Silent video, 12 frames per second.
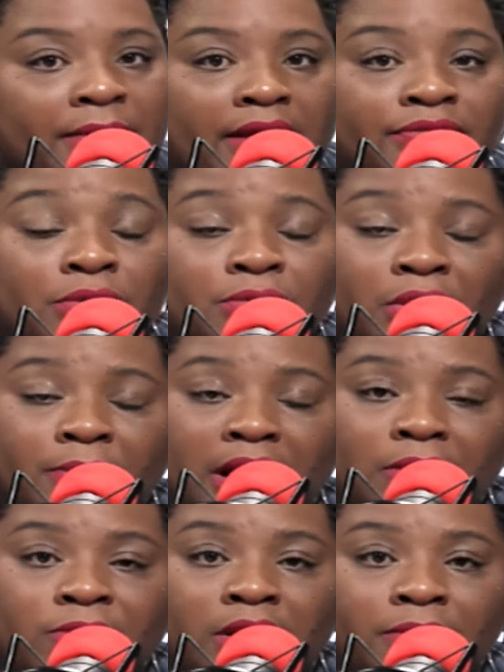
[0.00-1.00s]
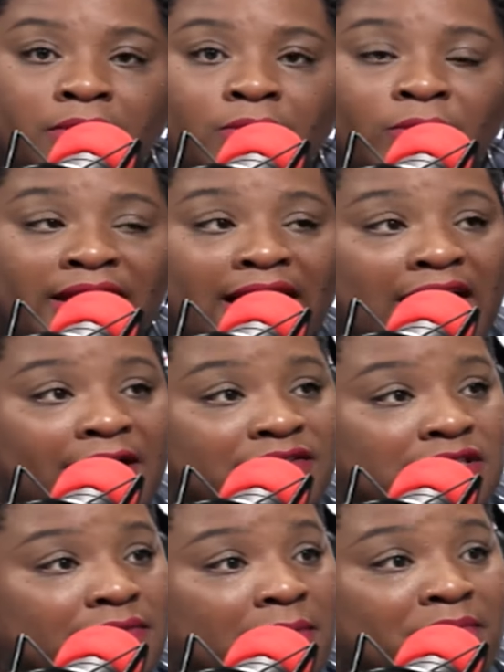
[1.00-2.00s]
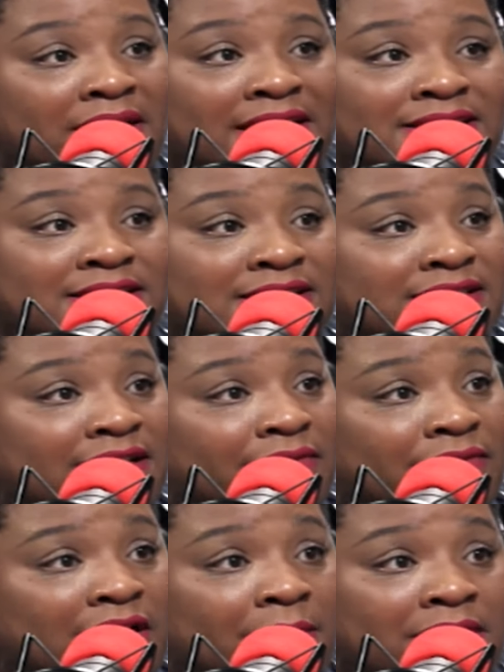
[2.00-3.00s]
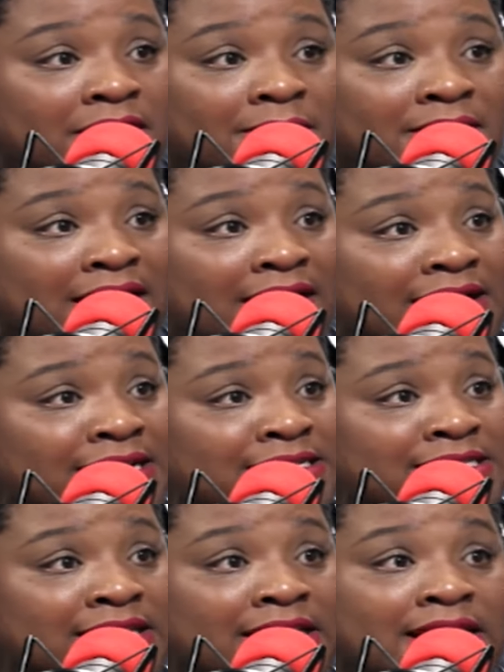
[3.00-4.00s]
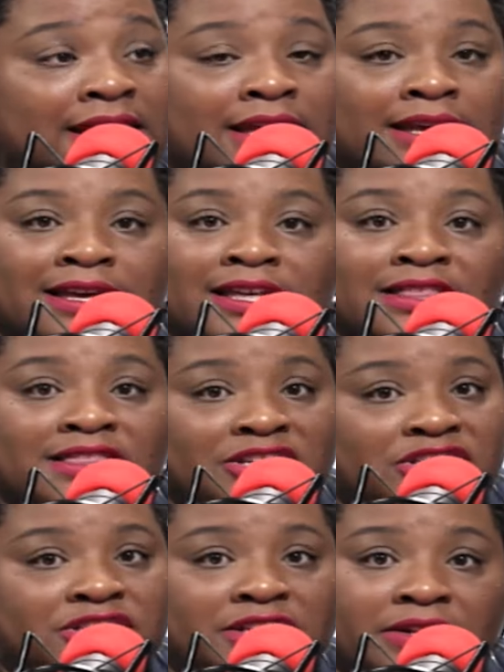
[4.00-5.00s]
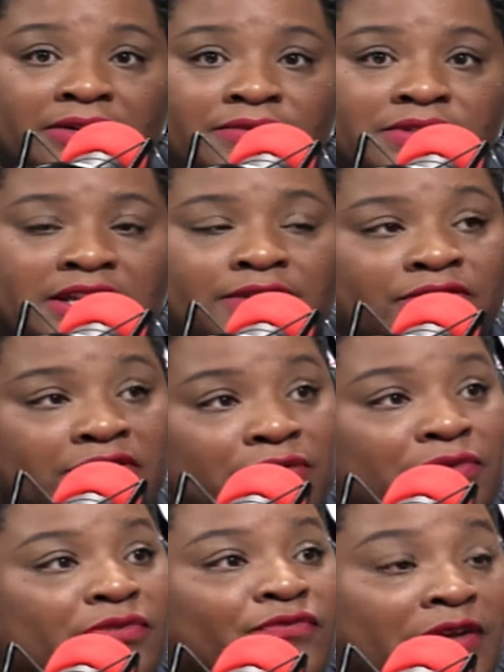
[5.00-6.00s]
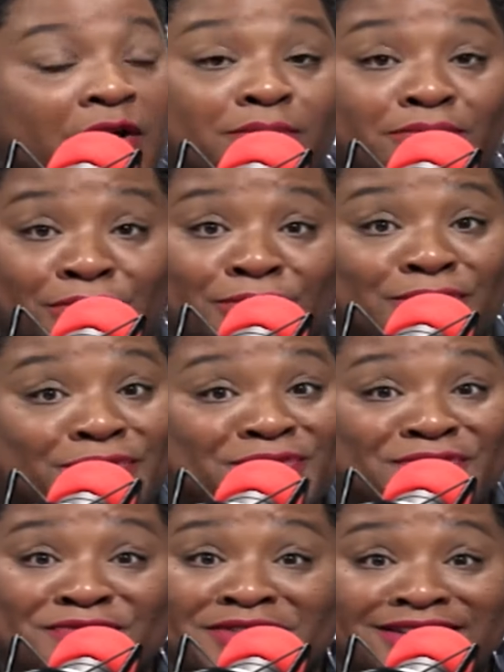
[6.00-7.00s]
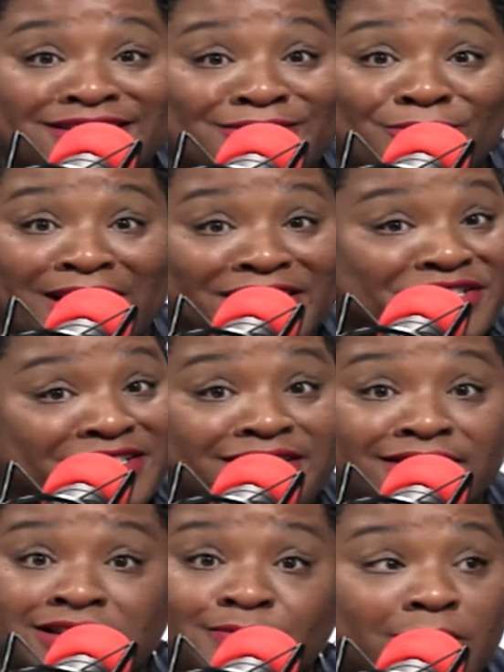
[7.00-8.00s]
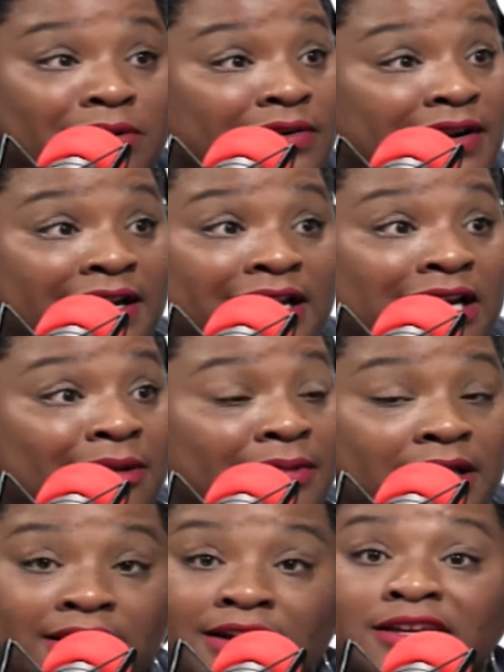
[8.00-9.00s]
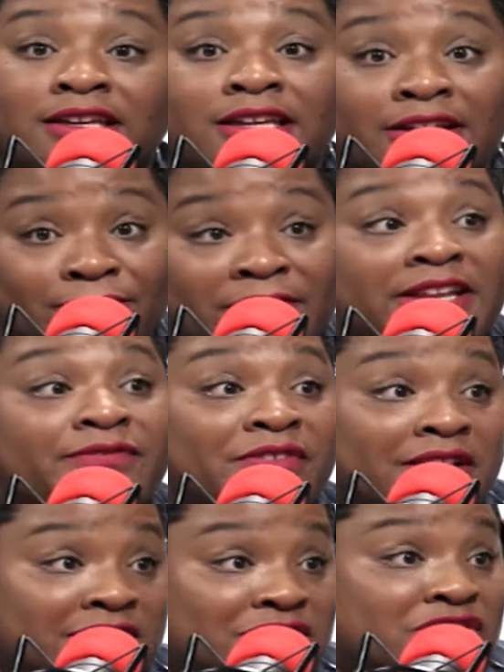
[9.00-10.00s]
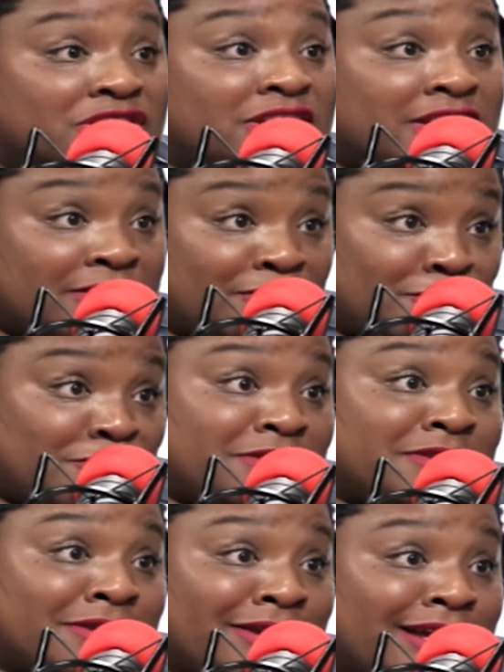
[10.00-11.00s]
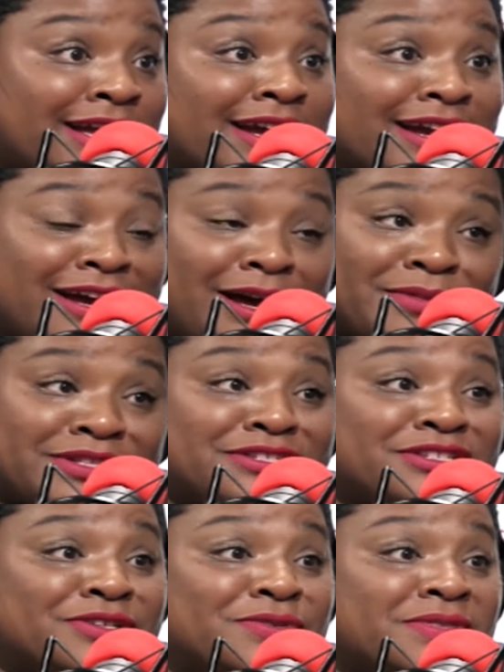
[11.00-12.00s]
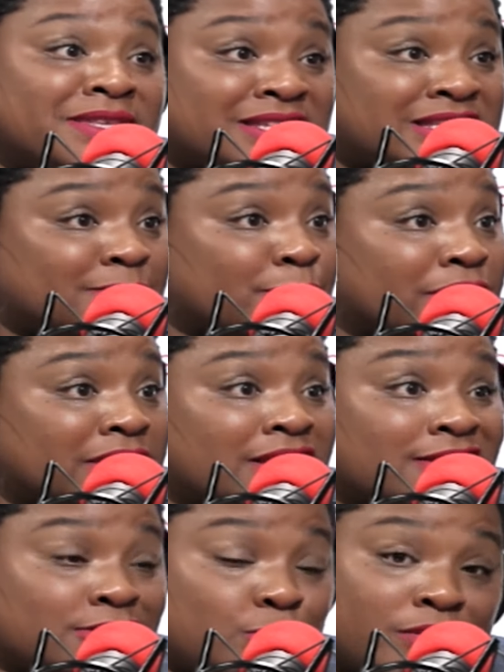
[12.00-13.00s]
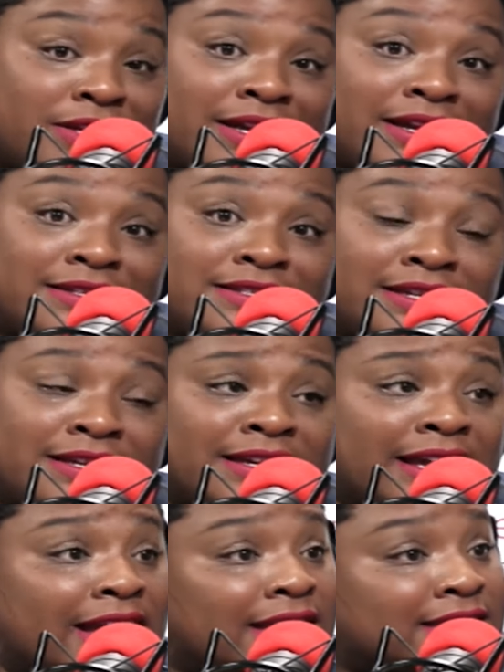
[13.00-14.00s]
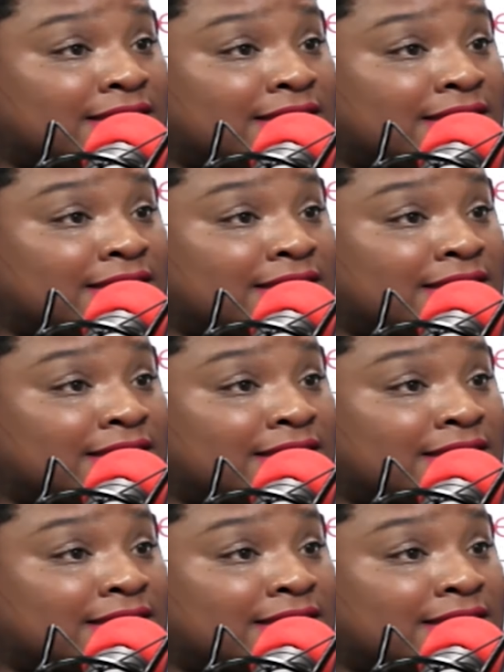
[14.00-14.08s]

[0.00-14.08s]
the Robot Rebel. We have some amazing stuff coming up, guys. The shift. If you felt moved watching this program, get ready for the shift coming to you this spring 2018. Candace,